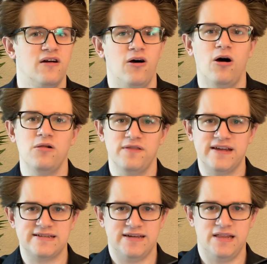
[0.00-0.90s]
all
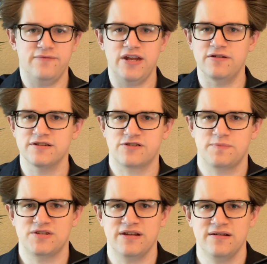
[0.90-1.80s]
linked in the video
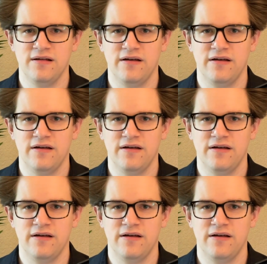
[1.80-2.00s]
description.